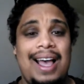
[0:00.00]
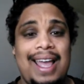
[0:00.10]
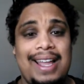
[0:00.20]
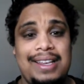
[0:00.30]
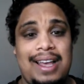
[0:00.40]

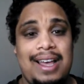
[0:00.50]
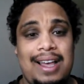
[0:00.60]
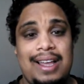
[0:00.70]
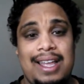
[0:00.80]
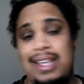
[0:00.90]
And
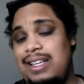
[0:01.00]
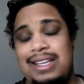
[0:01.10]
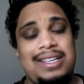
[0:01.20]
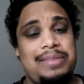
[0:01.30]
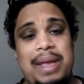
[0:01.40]

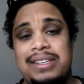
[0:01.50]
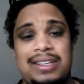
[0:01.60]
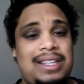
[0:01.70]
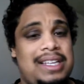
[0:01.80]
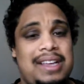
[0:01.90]
he's
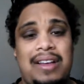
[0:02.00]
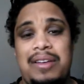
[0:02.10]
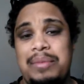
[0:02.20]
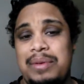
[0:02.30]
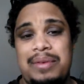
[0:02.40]
basically
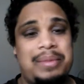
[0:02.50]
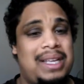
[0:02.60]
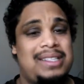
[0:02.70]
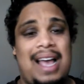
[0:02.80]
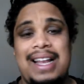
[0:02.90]
telling him
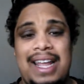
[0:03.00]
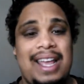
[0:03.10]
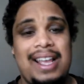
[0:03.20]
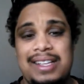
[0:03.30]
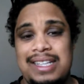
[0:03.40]
his
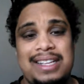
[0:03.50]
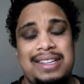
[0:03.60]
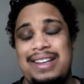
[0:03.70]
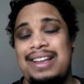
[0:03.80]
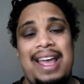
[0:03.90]
ideas and
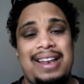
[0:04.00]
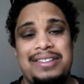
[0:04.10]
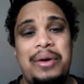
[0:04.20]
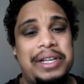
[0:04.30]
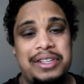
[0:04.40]
this,
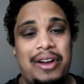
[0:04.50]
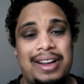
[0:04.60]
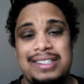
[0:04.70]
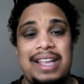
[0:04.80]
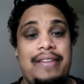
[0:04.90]
and Tony
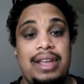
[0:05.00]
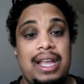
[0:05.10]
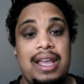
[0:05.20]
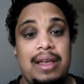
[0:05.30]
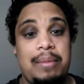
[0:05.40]
Stark is
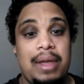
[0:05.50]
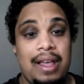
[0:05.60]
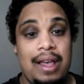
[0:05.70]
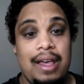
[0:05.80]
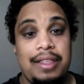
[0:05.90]
giving him
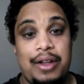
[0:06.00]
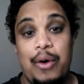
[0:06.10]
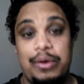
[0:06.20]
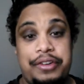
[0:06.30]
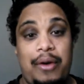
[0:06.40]
the
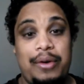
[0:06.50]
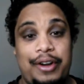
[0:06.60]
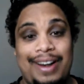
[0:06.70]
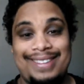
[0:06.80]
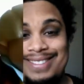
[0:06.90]
cold
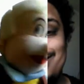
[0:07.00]
shoulder.